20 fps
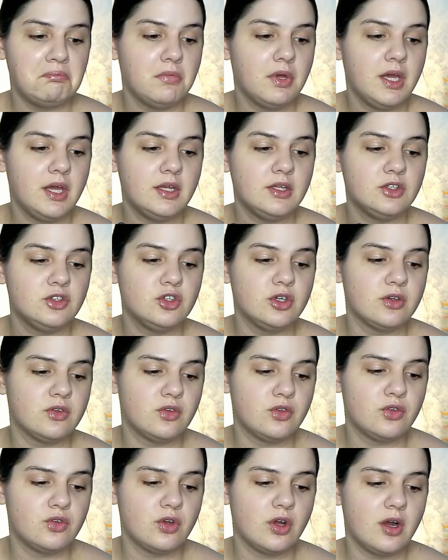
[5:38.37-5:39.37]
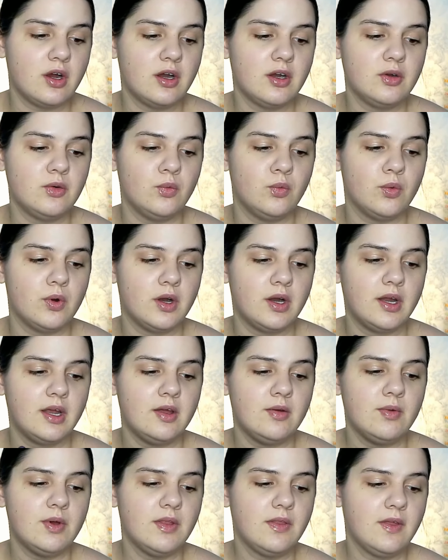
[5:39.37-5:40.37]
and just start
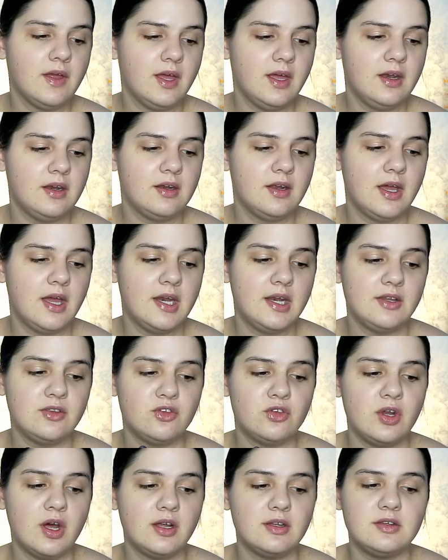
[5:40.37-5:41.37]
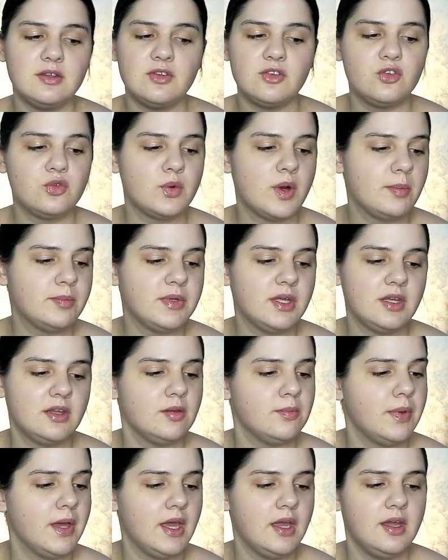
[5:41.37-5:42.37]
working with it, and it's not disrupting the
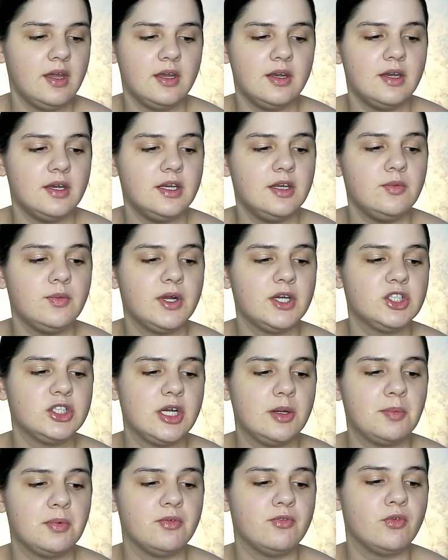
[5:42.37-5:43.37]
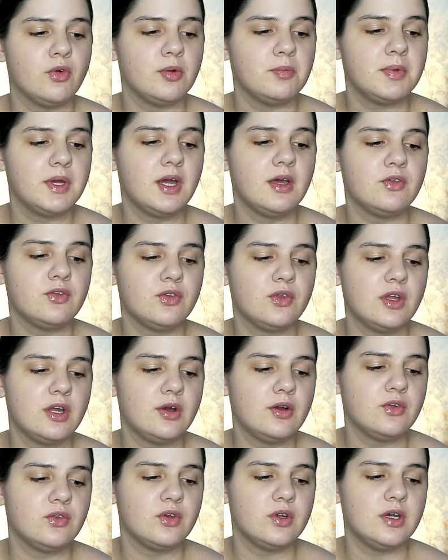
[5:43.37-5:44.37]
paint in any way, shape, or form because
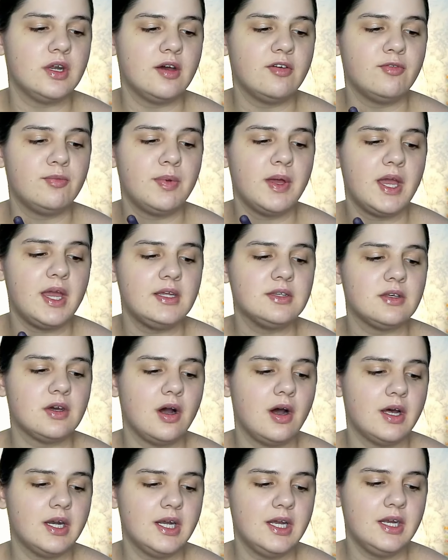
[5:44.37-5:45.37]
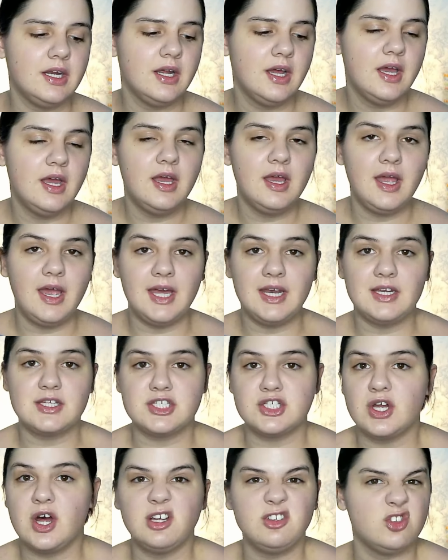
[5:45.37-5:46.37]
there is enough paint on it and
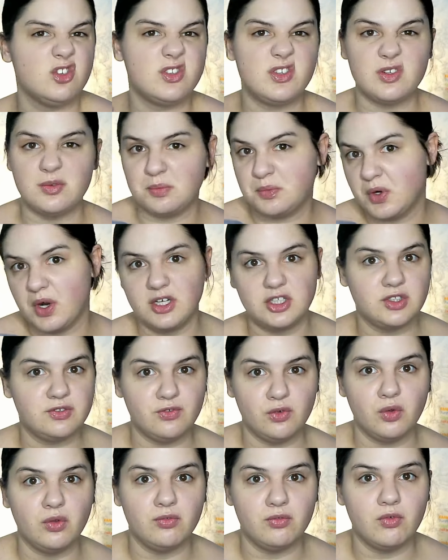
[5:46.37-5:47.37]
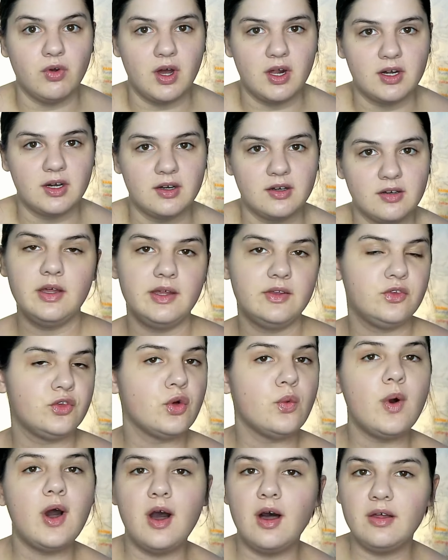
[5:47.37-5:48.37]
it's not just a brush full of water.
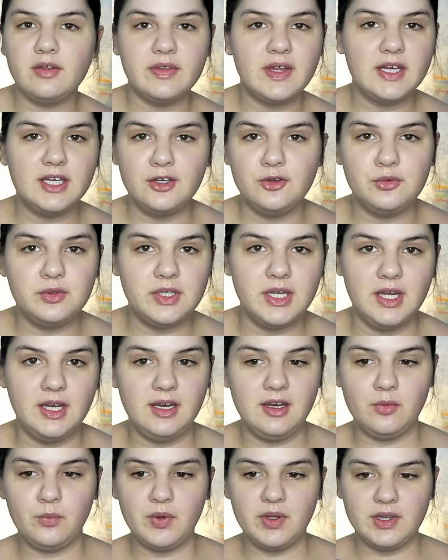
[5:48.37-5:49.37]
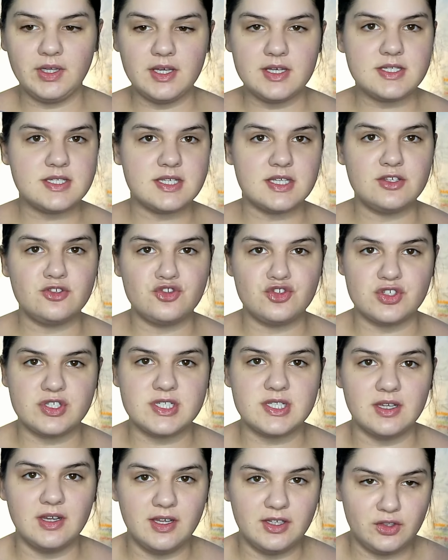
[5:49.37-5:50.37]
So all that you needed with this is
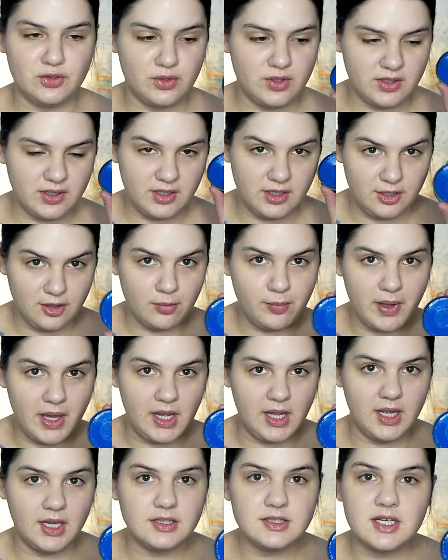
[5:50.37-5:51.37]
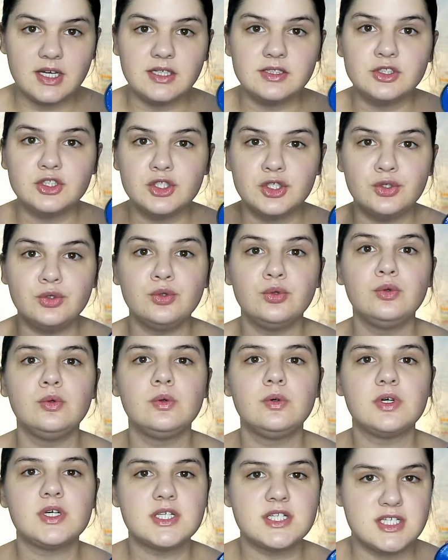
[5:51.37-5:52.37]
just literally your paint and 2
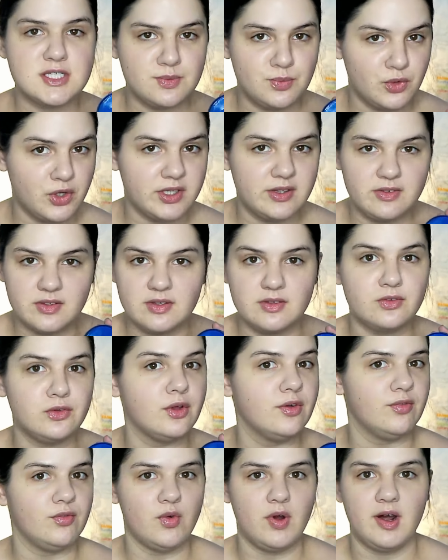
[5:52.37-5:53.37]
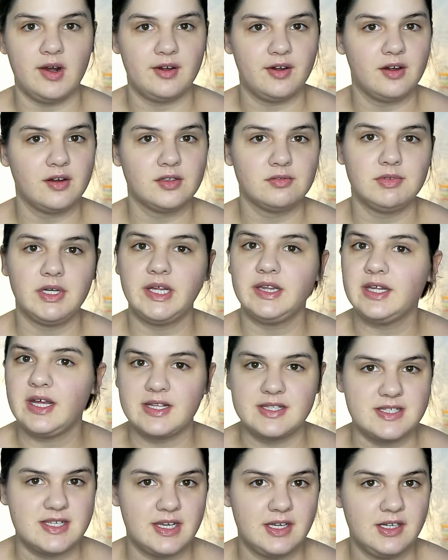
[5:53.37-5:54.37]
spritzes of water, and
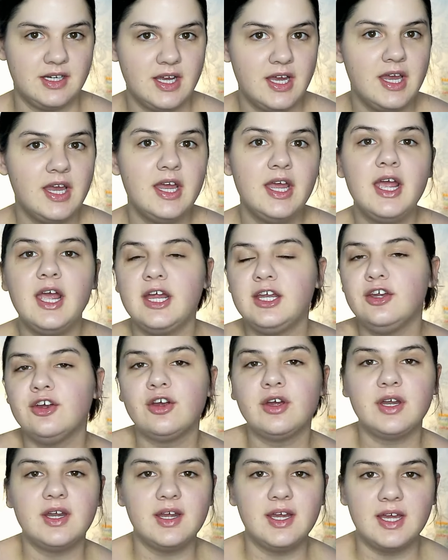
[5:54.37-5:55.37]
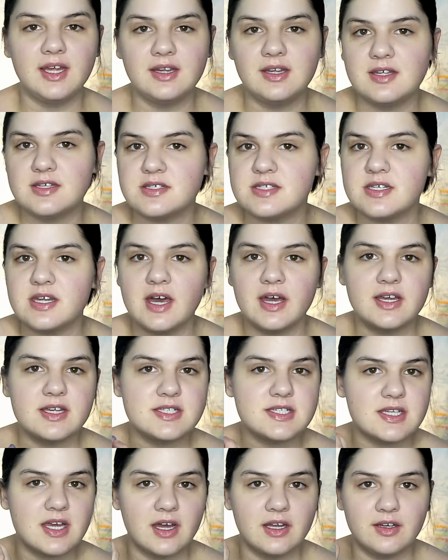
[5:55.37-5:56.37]
that's it. And you're gonna get this
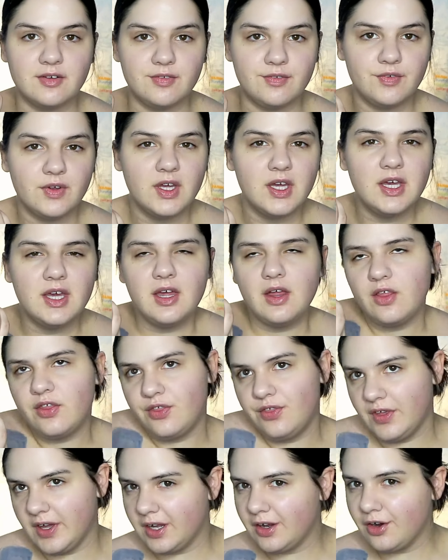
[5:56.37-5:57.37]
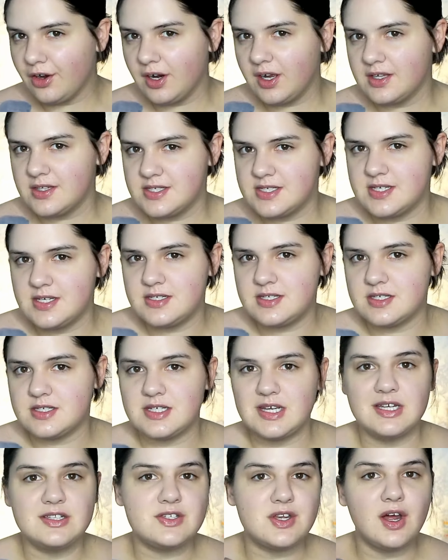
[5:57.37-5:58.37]
nice kind of thicker
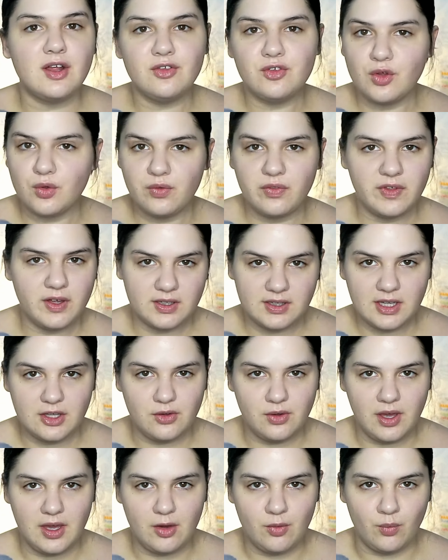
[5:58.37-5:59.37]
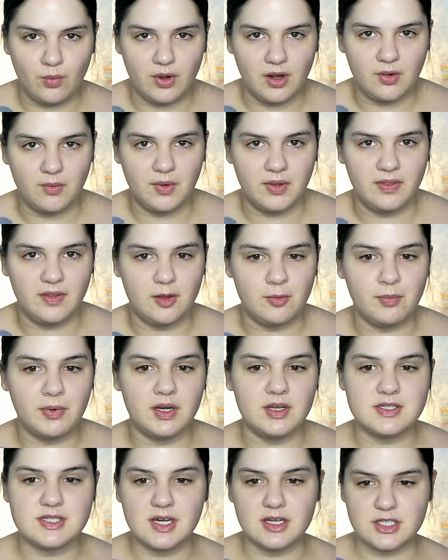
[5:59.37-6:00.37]
consistency. It's not so thick that you can't work with it, but
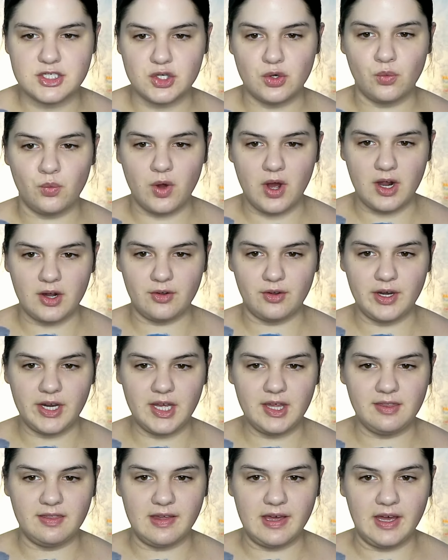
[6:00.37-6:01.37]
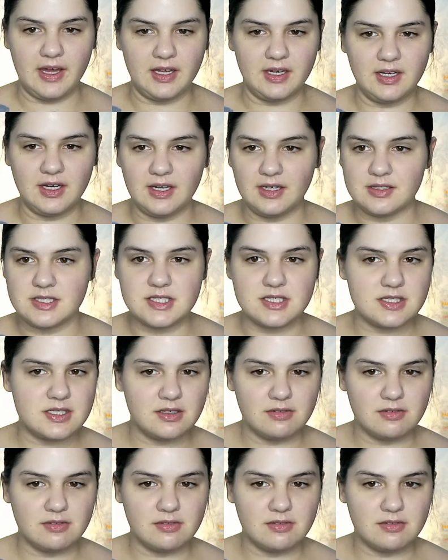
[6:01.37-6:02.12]
it's not so watery that it's